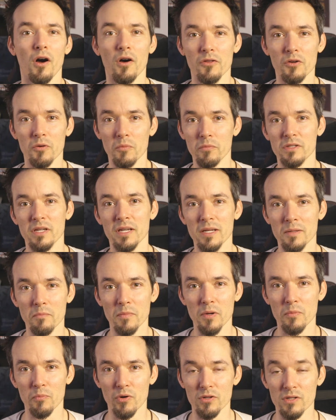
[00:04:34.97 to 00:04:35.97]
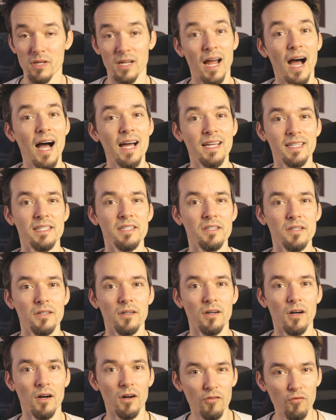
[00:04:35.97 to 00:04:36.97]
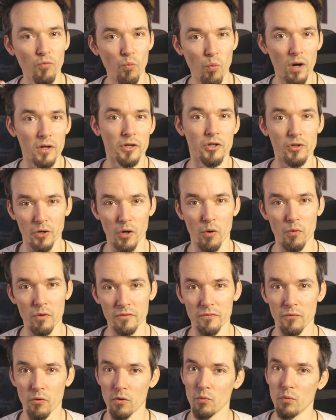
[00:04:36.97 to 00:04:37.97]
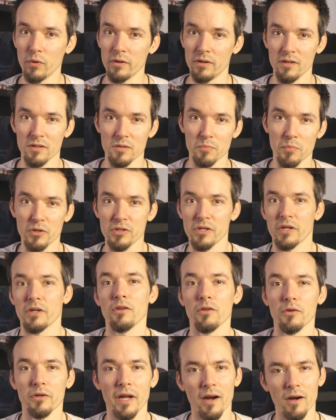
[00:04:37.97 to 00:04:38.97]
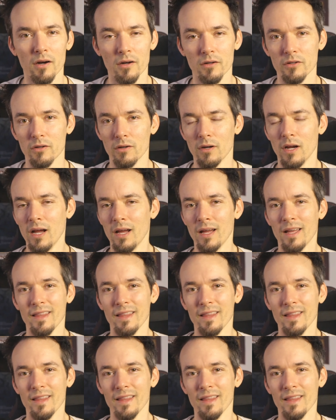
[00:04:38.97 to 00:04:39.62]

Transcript: other team members an idea of what you're going for with this particular character,